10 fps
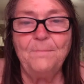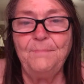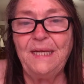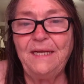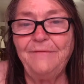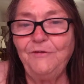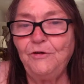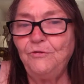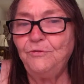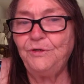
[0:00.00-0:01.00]
Many of
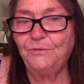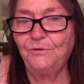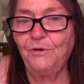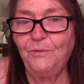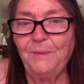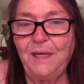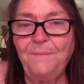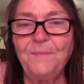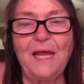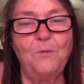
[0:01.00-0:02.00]
you who don't know me,
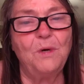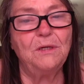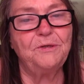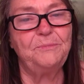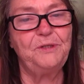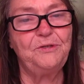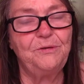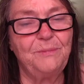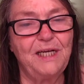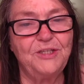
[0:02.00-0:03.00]
I welcome you
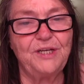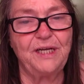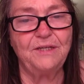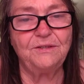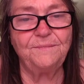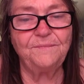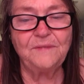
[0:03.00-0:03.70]
to my channel.